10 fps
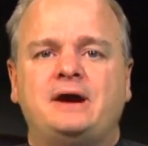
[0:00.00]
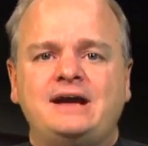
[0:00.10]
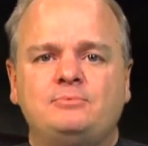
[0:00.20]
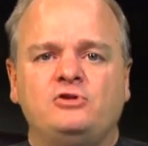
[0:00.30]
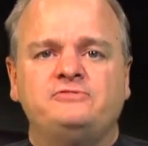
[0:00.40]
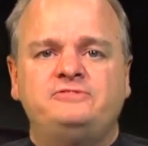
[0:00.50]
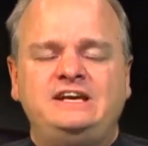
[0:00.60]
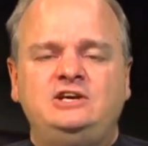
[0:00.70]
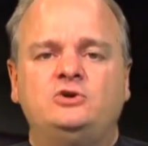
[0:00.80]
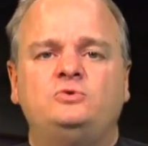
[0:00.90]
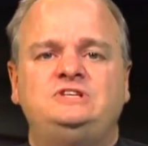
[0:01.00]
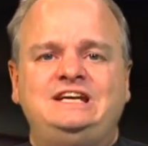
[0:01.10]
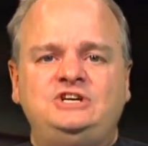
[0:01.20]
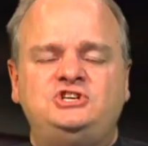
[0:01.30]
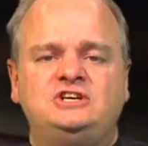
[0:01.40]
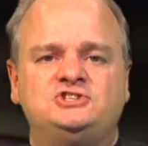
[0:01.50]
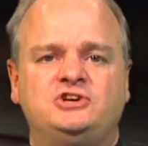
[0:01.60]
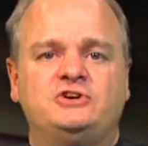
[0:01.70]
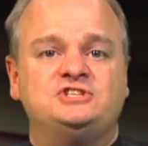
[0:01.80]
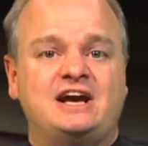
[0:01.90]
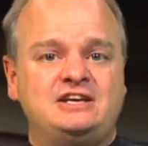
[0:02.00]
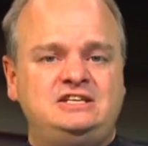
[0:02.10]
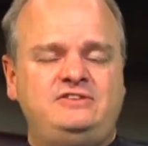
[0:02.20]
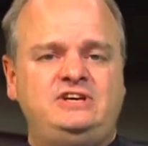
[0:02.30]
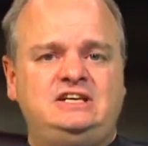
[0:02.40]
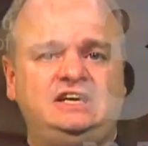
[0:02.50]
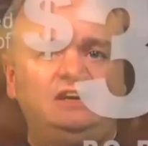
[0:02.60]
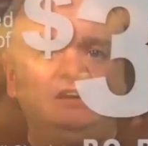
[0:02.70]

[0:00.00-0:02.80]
Bible video teaching series on DVD